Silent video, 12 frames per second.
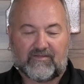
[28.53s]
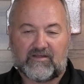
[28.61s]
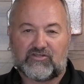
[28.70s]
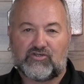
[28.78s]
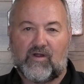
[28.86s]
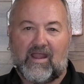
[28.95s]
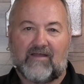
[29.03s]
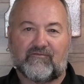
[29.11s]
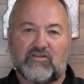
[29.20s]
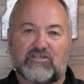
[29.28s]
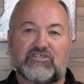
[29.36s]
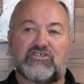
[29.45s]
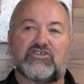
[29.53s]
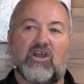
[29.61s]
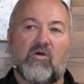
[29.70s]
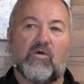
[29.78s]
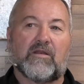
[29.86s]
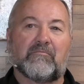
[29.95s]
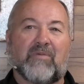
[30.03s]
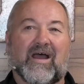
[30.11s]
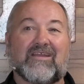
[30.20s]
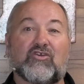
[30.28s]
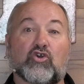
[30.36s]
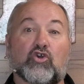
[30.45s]
that you have to show it
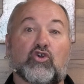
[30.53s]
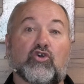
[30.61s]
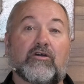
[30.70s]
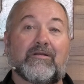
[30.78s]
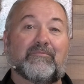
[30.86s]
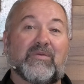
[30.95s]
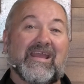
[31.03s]
by your good